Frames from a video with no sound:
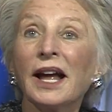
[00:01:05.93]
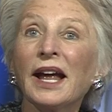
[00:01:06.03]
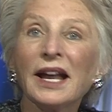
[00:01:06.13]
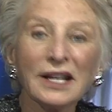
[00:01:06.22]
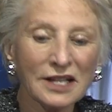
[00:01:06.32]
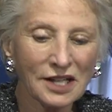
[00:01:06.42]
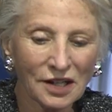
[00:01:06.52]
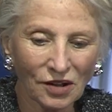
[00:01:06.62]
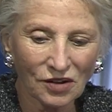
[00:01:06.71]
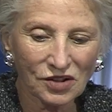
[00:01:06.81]
8
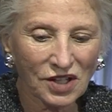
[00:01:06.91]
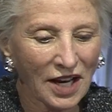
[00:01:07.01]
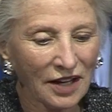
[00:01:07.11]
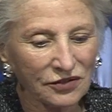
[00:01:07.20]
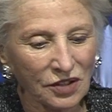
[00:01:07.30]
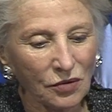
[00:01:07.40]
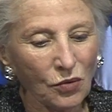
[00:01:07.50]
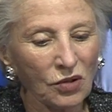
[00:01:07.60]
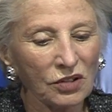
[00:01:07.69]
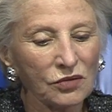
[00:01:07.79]
years after the
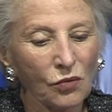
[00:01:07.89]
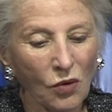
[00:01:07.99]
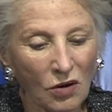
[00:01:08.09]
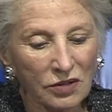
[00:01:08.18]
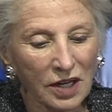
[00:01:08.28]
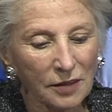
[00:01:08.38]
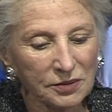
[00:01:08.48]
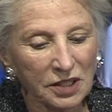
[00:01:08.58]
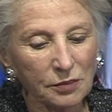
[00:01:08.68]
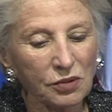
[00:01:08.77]
world woke up
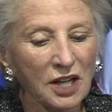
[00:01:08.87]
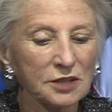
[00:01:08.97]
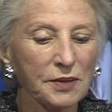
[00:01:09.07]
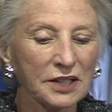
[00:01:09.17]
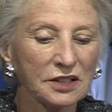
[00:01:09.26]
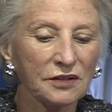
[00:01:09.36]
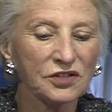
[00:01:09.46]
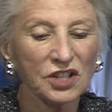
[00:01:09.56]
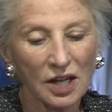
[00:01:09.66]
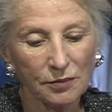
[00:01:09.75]
to the prospect of
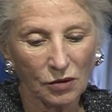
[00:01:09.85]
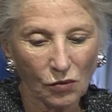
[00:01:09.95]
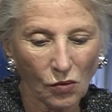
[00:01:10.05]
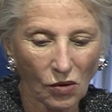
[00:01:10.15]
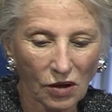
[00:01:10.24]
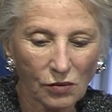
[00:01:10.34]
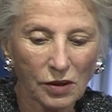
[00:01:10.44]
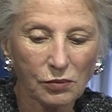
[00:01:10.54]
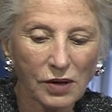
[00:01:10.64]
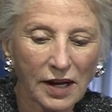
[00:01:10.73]
cyber war,
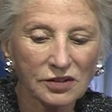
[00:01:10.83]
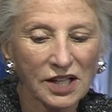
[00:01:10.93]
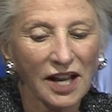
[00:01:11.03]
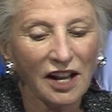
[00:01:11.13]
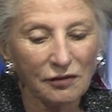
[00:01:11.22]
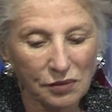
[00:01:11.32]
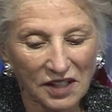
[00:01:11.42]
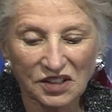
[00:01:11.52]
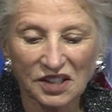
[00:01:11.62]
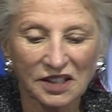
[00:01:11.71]
we're proud to have
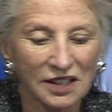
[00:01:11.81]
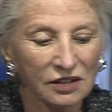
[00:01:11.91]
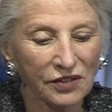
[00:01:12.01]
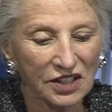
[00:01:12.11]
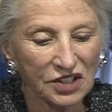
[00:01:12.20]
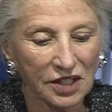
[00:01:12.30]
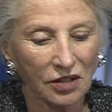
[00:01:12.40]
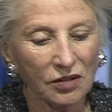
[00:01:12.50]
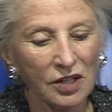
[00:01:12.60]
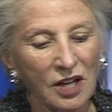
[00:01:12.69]
President Ilves
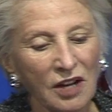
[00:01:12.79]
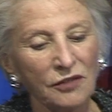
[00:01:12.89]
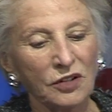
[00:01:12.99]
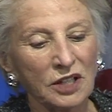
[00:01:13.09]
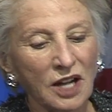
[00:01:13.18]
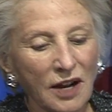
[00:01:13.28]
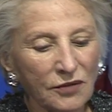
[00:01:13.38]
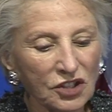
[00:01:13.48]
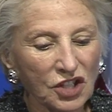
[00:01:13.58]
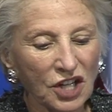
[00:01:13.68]
here for a
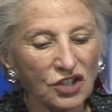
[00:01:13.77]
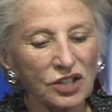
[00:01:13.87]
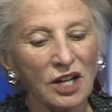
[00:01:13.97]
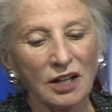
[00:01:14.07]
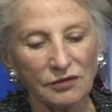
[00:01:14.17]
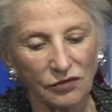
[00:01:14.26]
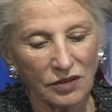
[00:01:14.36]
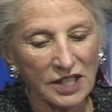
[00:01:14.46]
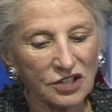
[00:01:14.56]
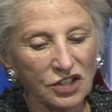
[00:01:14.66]
conversation on
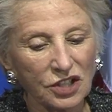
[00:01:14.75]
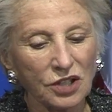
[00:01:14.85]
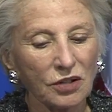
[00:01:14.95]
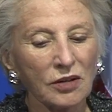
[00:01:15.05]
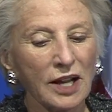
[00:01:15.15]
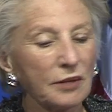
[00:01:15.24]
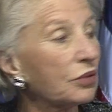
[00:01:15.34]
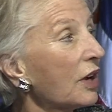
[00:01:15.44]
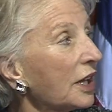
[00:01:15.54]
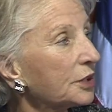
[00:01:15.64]
free, secure, and
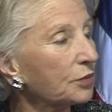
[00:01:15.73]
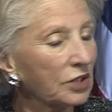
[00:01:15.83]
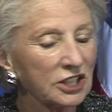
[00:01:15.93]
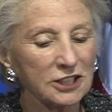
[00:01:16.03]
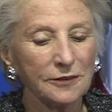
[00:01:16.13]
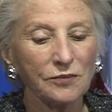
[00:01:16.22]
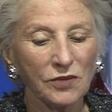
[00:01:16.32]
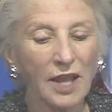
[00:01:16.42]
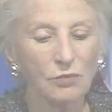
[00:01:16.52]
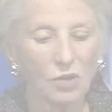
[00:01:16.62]
prosperous
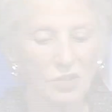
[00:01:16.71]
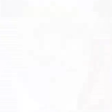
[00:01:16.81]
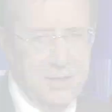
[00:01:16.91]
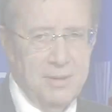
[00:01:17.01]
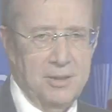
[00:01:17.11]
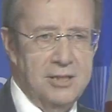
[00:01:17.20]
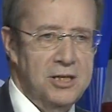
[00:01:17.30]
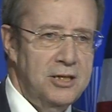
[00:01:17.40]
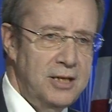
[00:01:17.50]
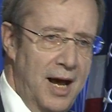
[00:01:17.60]
networks. The
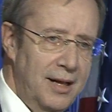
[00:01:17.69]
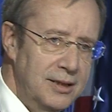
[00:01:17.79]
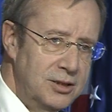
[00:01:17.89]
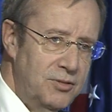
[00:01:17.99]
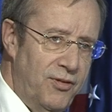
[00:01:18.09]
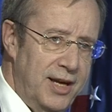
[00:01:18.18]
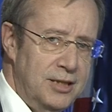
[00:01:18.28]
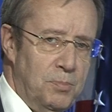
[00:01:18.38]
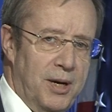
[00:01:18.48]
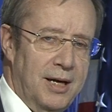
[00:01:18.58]
challenge
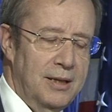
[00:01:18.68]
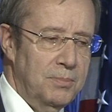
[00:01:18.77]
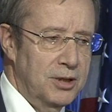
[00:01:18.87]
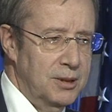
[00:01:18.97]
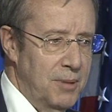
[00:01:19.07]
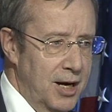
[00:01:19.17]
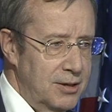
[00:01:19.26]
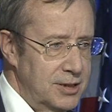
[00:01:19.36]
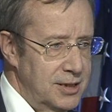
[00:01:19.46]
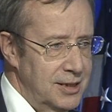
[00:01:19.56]
faced by liberal
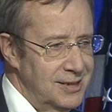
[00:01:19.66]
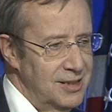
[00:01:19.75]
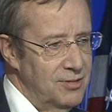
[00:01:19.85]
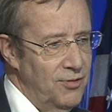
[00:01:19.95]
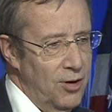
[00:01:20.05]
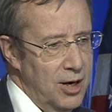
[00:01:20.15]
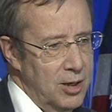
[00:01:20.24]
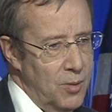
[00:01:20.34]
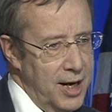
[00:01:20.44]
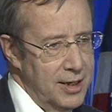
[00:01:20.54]
democracies is far
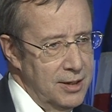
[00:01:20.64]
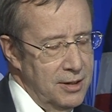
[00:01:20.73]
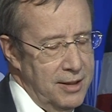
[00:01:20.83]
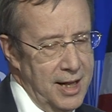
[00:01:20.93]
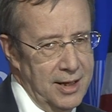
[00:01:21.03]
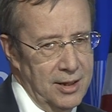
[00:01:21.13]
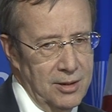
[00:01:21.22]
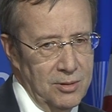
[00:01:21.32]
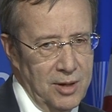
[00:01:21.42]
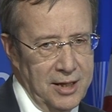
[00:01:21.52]
greater
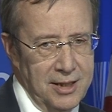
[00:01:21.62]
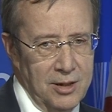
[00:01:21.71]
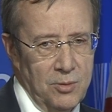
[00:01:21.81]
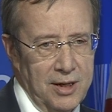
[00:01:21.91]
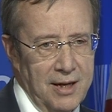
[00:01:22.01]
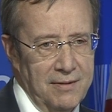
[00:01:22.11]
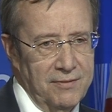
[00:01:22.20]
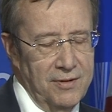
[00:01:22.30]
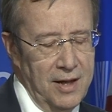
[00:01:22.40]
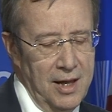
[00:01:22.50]
than I think we have
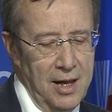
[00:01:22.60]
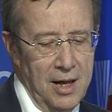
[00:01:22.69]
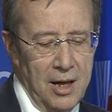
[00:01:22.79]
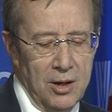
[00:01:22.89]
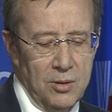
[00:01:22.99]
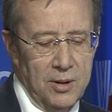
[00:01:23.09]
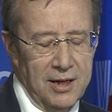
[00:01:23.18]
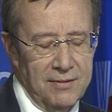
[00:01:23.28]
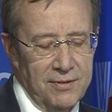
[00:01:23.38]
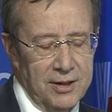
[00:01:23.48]

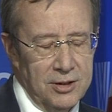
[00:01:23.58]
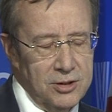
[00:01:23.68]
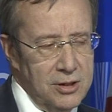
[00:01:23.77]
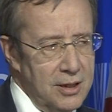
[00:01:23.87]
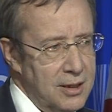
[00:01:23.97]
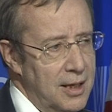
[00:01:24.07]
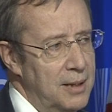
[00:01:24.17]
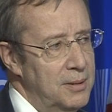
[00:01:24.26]
understood.